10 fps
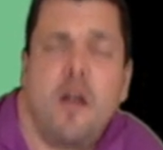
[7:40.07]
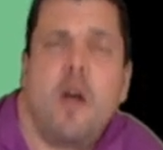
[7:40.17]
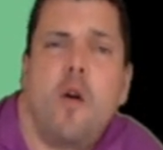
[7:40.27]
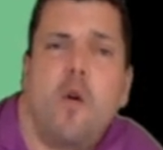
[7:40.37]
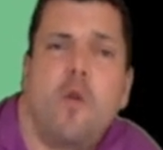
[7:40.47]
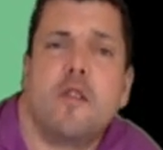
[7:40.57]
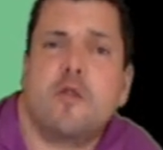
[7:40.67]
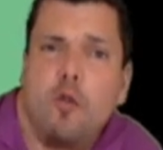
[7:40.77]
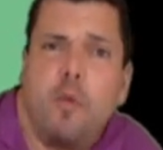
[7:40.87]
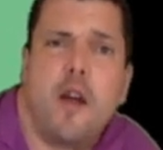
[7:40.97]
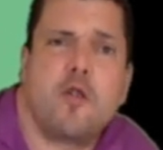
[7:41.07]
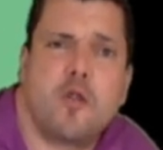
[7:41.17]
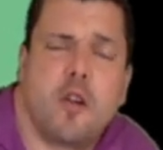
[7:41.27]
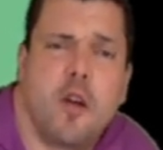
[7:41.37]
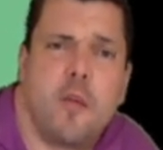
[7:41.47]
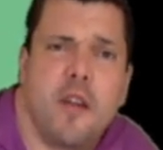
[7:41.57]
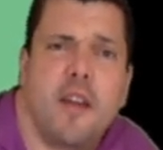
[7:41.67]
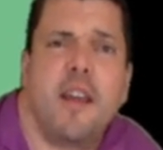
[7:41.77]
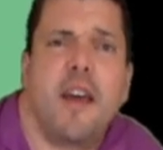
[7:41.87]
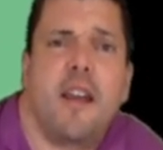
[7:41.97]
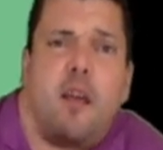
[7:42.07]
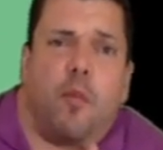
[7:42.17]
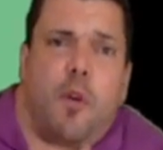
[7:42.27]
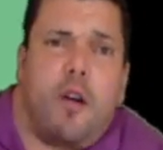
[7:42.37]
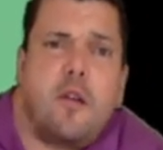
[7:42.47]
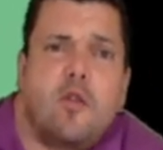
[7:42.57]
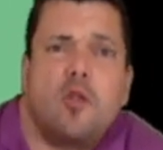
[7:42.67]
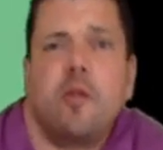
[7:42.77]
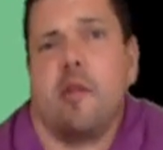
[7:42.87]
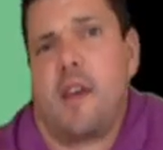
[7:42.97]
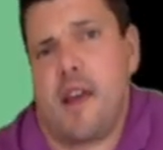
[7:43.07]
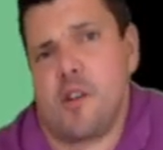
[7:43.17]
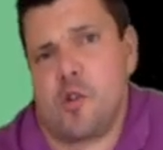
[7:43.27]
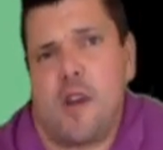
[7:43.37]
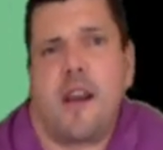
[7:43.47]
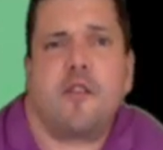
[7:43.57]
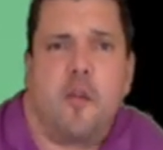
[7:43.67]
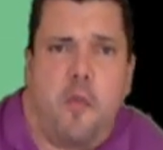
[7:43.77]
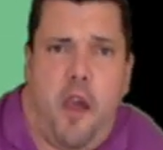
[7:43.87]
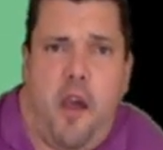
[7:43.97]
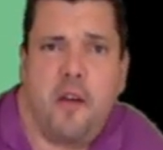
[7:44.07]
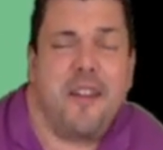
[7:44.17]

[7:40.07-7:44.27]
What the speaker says: "Oh, this new patient coming in had a partial gastrectomy."